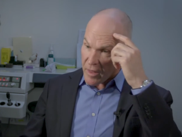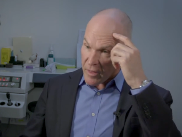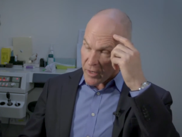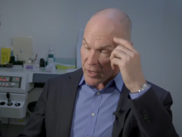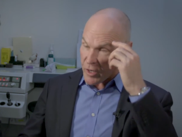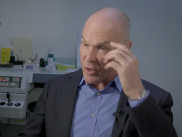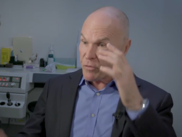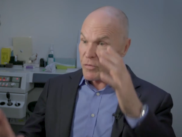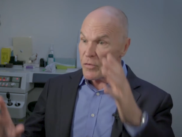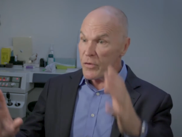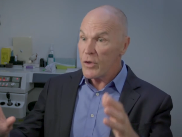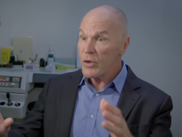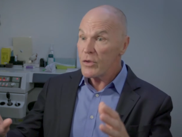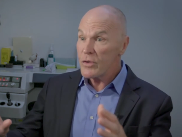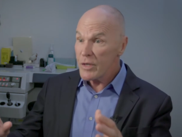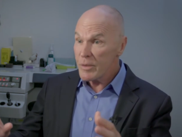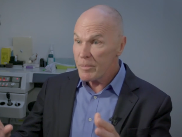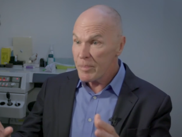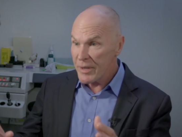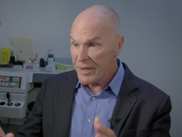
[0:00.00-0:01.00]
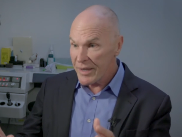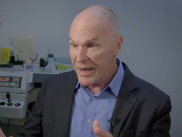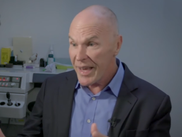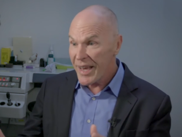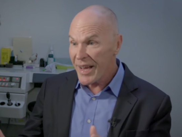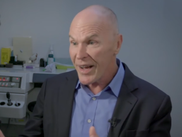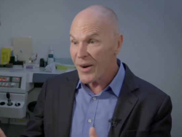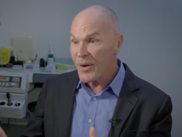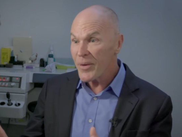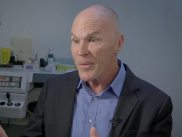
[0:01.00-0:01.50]
The confusing bit
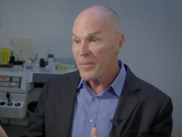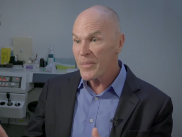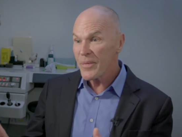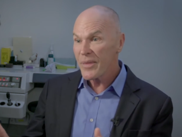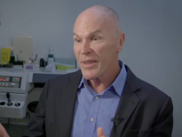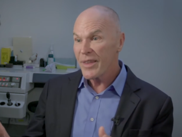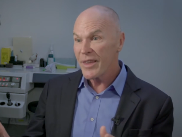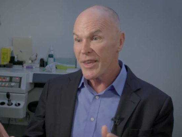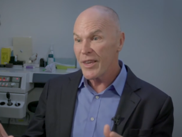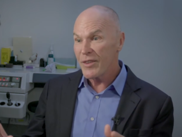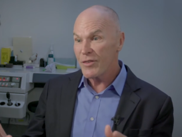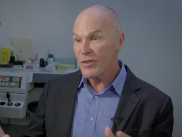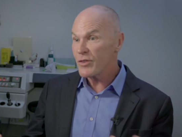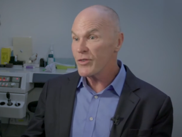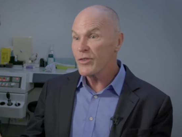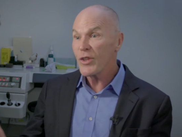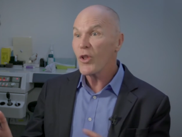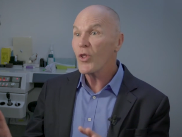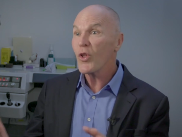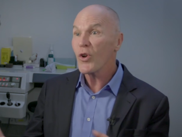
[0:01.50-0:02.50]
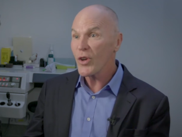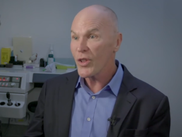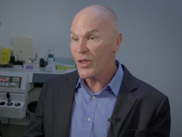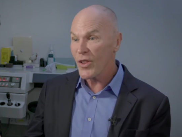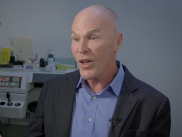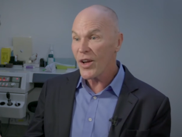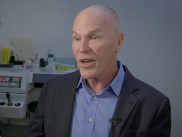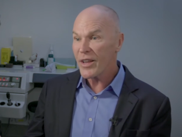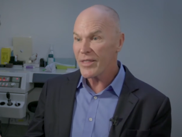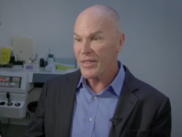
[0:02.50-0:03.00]
now is it's no longer
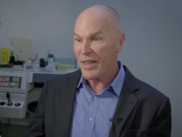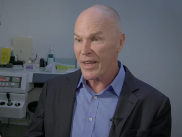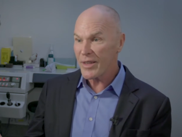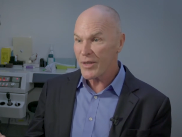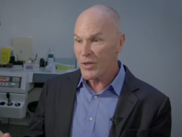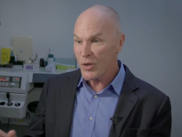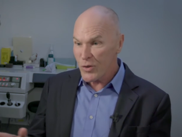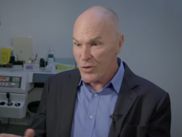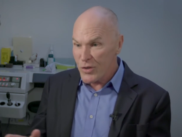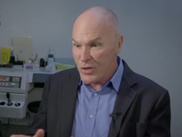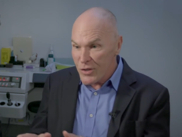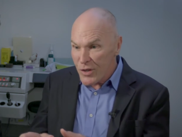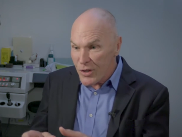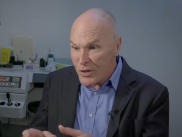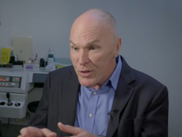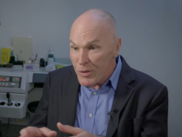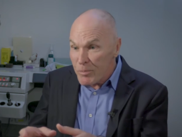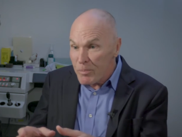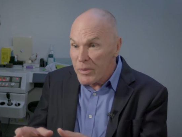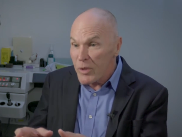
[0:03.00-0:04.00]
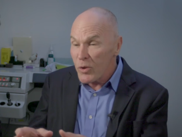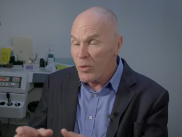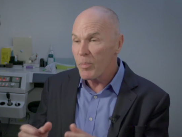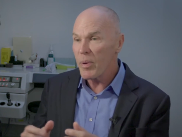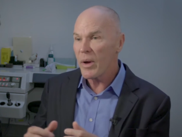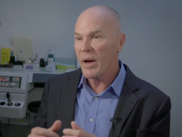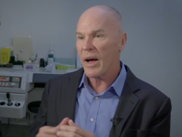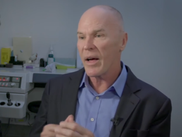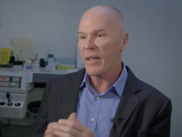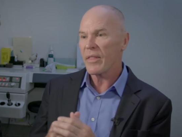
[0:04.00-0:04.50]
like that because there's a middle
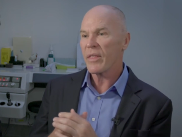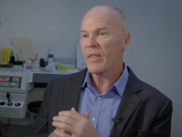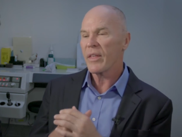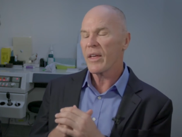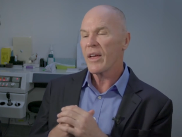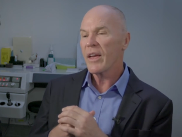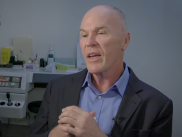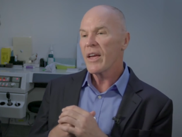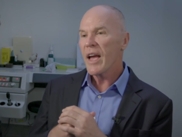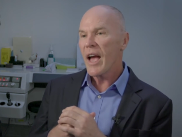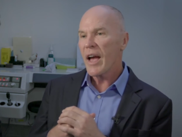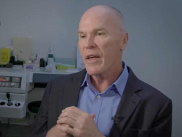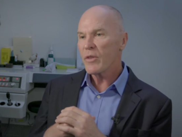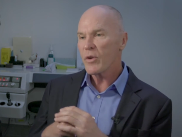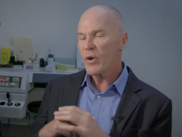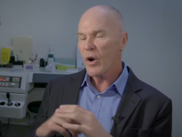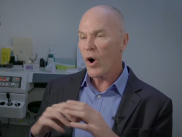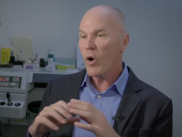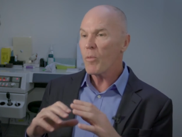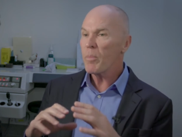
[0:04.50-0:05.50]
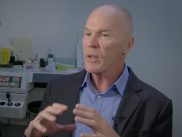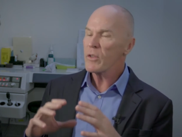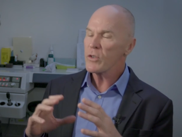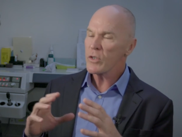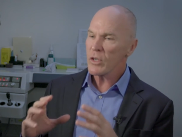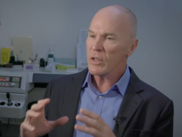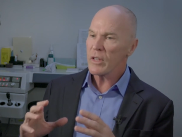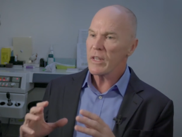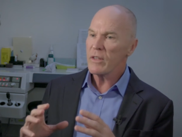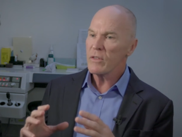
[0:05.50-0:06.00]
path and there are a whole
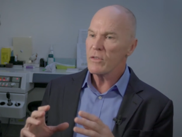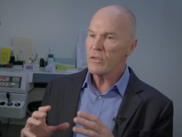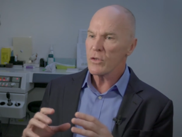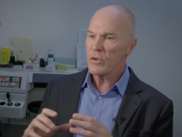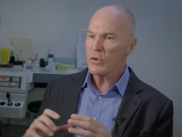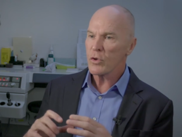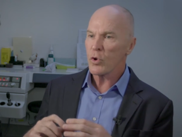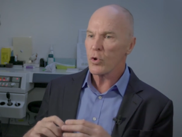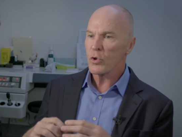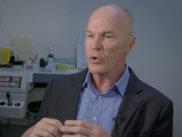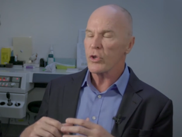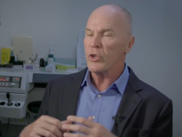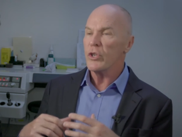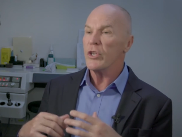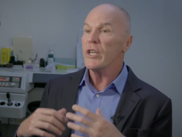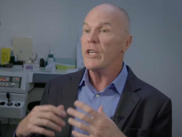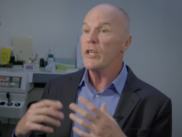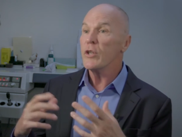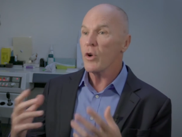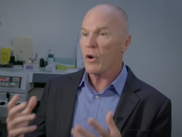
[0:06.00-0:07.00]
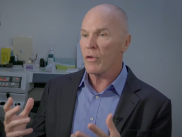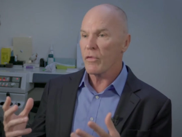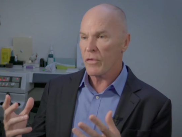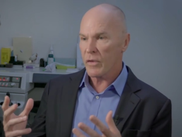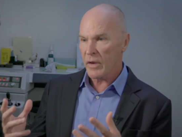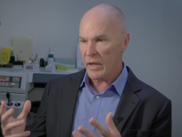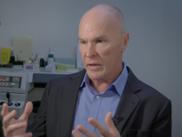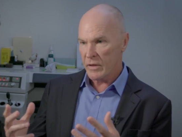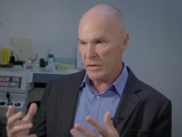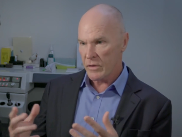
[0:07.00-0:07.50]
bunch of lenses called EDO
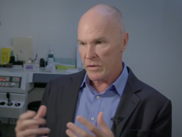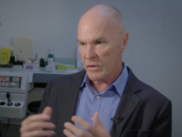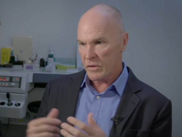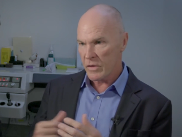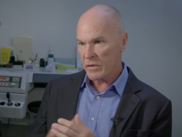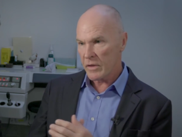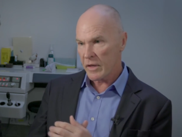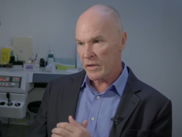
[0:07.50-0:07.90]
lenses.